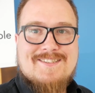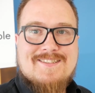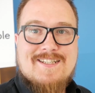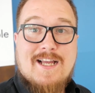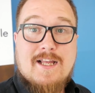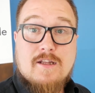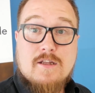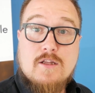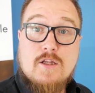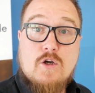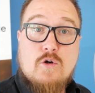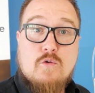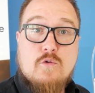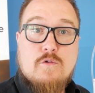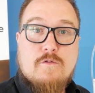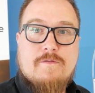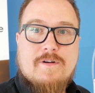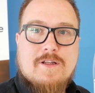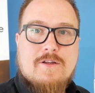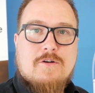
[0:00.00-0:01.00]
Hello,
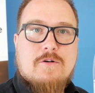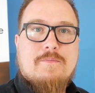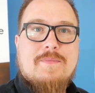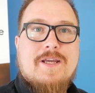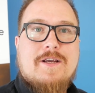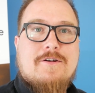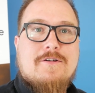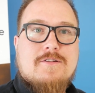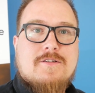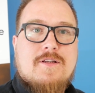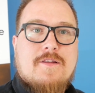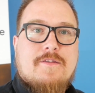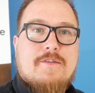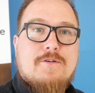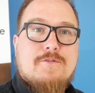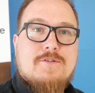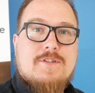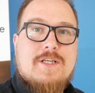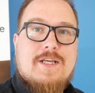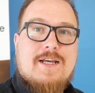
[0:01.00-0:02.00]
fellow makers,
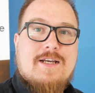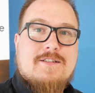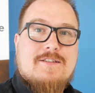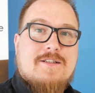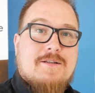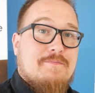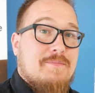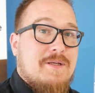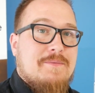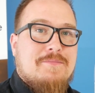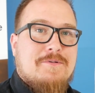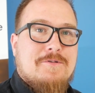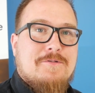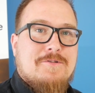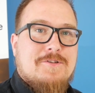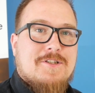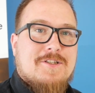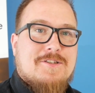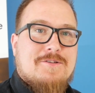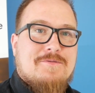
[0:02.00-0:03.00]
enthusiasts, and people who
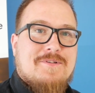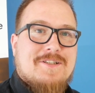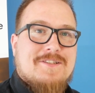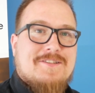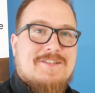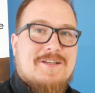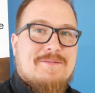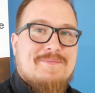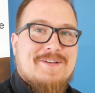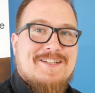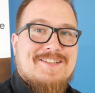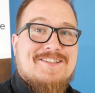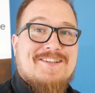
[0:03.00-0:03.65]
just want to see me